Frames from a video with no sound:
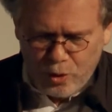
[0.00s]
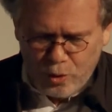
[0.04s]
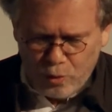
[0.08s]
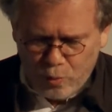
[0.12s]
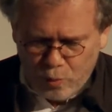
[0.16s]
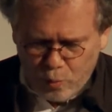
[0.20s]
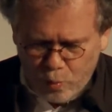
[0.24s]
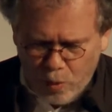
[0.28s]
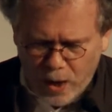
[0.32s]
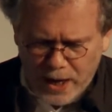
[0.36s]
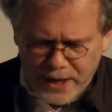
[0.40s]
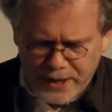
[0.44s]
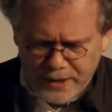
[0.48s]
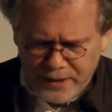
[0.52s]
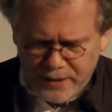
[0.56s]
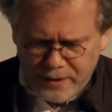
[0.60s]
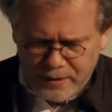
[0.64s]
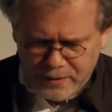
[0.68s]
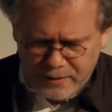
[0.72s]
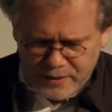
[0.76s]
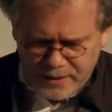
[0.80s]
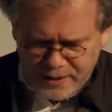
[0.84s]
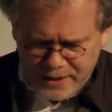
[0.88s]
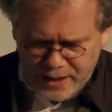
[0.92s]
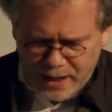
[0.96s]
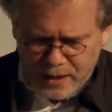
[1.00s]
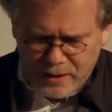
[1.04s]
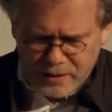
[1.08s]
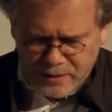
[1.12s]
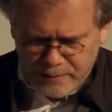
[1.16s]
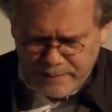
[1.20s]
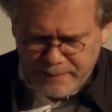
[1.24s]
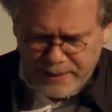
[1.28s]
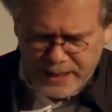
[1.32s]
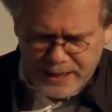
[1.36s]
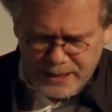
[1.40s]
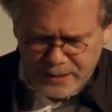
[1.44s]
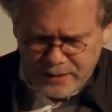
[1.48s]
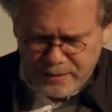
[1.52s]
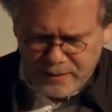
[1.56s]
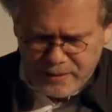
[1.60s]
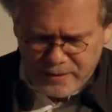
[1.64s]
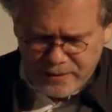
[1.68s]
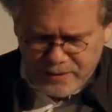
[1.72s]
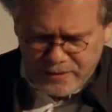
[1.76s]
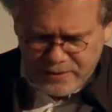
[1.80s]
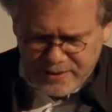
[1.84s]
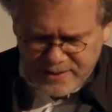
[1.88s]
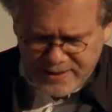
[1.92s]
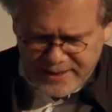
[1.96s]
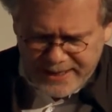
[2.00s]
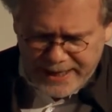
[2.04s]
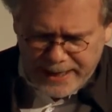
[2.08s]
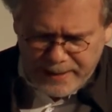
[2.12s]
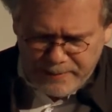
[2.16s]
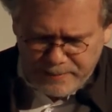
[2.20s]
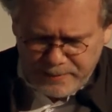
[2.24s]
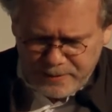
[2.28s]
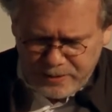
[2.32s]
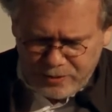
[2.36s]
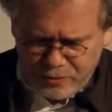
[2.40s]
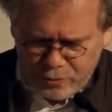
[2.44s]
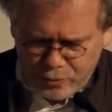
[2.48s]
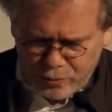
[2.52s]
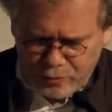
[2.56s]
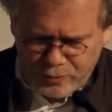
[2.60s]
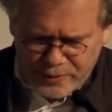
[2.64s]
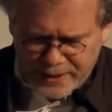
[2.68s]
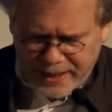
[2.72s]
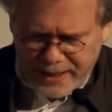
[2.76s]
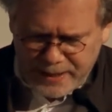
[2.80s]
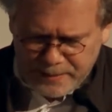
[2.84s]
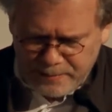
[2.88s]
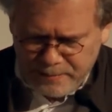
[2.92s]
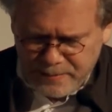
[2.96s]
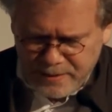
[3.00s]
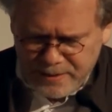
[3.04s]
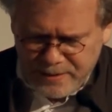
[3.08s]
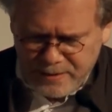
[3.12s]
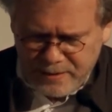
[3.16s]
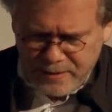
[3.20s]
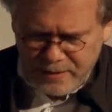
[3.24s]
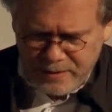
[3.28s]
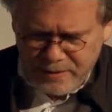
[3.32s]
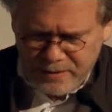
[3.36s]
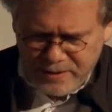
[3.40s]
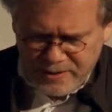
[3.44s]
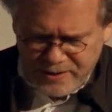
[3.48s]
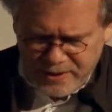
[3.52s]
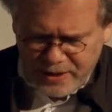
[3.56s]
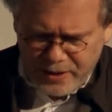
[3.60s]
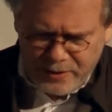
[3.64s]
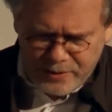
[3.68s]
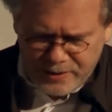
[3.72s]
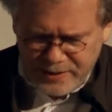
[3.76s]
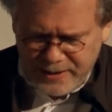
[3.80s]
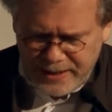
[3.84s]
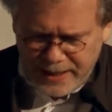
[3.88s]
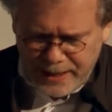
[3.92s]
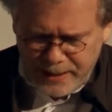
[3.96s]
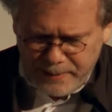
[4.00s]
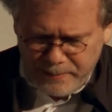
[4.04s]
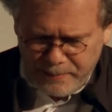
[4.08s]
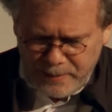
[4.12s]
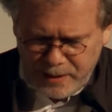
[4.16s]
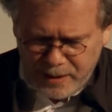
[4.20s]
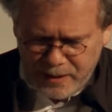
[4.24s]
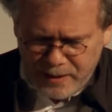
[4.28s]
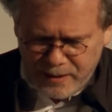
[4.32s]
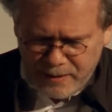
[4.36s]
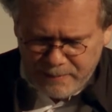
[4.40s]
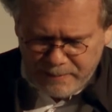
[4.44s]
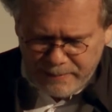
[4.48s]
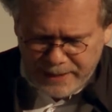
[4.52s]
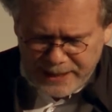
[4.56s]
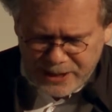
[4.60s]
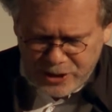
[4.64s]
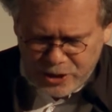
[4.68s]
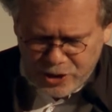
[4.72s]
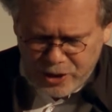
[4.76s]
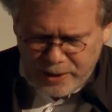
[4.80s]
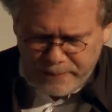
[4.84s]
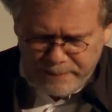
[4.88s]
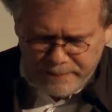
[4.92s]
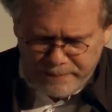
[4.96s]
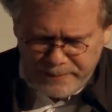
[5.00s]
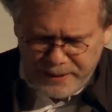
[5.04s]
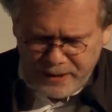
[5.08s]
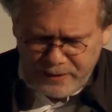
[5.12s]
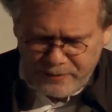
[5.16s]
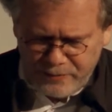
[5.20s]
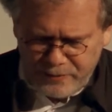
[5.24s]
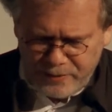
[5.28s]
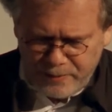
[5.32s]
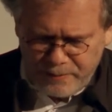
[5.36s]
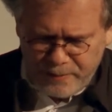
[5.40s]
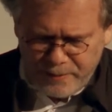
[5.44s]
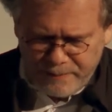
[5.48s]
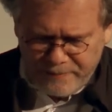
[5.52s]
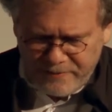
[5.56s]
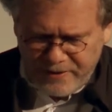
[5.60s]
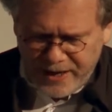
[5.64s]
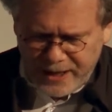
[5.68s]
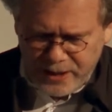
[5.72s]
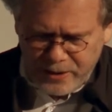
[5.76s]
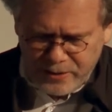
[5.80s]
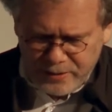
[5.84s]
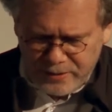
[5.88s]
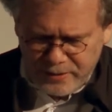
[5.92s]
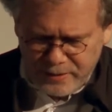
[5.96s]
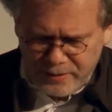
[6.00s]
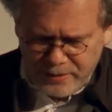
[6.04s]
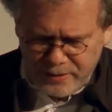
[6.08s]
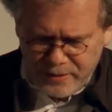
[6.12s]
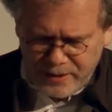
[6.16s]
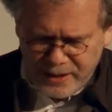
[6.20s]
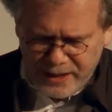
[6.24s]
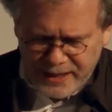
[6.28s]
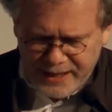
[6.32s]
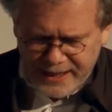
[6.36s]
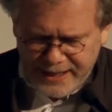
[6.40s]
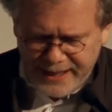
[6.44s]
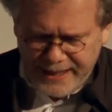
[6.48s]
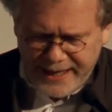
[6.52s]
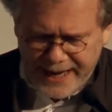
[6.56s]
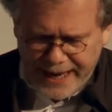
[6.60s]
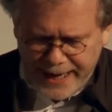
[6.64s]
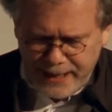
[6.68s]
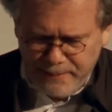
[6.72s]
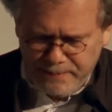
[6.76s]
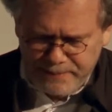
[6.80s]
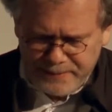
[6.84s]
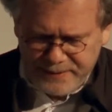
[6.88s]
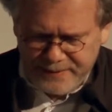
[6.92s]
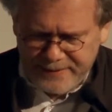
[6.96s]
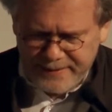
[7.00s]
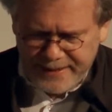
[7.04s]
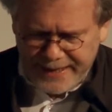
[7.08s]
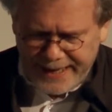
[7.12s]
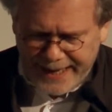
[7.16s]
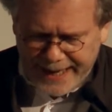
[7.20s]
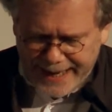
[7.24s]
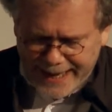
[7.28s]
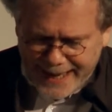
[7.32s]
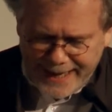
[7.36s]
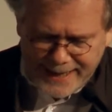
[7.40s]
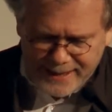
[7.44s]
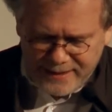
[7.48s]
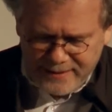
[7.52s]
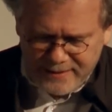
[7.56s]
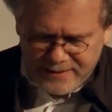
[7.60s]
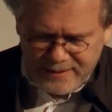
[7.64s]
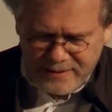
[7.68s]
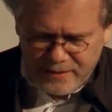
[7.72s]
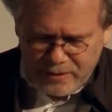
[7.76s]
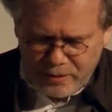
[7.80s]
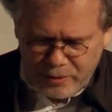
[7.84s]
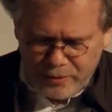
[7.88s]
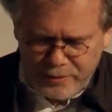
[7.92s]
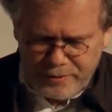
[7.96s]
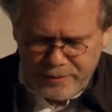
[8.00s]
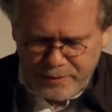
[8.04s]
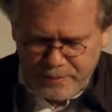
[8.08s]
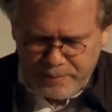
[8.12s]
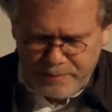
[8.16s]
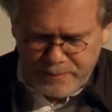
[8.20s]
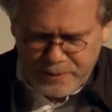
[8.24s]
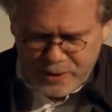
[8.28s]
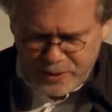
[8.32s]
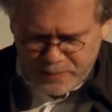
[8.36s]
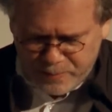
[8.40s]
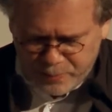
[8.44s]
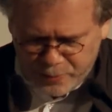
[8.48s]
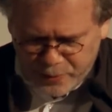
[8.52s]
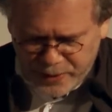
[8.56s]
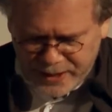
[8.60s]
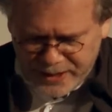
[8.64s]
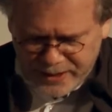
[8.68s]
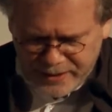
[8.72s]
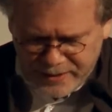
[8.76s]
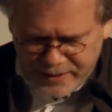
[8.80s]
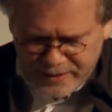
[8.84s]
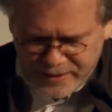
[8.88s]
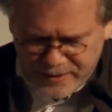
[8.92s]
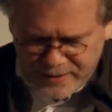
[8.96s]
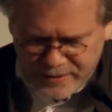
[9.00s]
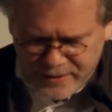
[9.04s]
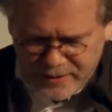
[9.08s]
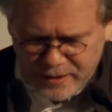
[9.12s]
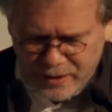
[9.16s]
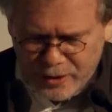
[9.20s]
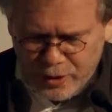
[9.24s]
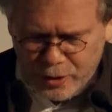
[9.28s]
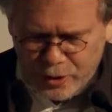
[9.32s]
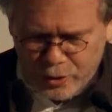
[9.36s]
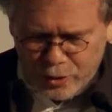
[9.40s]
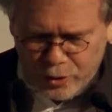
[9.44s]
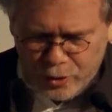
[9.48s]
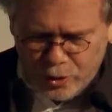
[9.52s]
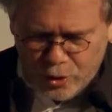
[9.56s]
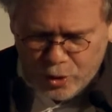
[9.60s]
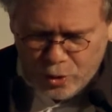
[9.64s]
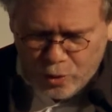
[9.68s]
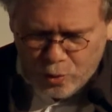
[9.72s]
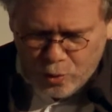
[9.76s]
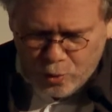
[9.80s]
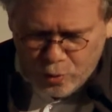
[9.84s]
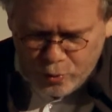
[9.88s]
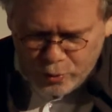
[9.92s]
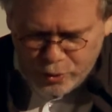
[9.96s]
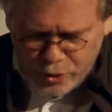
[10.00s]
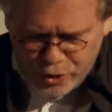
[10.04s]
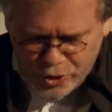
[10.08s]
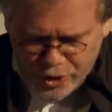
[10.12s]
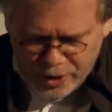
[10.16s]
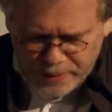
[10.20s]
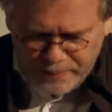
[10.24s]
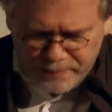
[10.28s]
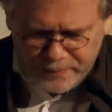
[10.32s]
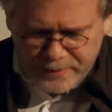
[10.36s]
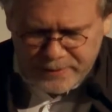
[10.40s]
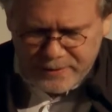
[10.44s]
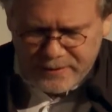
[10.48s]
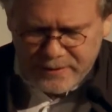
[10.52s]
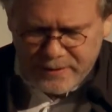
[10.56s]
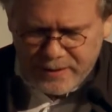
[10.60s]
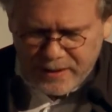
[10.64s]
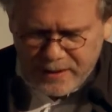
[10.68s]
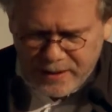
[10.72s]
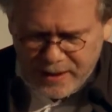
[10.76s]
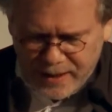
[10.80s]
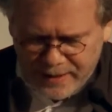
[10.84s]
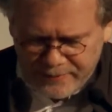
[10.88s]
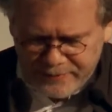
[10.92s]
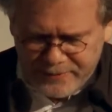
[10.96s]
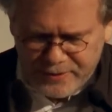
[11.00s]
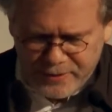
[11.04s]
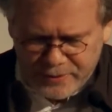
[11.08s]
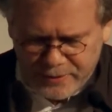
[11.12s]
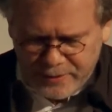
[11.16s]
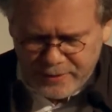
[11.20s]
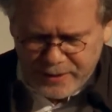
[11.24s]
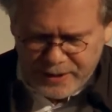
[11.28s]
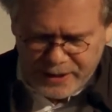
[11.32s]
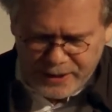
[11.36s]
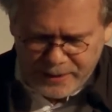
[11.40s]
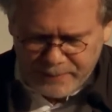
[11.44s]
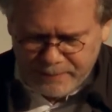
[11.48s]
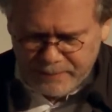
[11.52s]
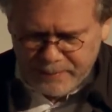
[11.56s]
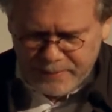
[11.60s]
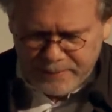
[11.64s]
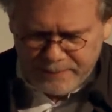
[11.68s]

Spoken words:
One young man escaped 2 times. The second time, by jumping from a wagon, he helped 8 other springers who jumped after him.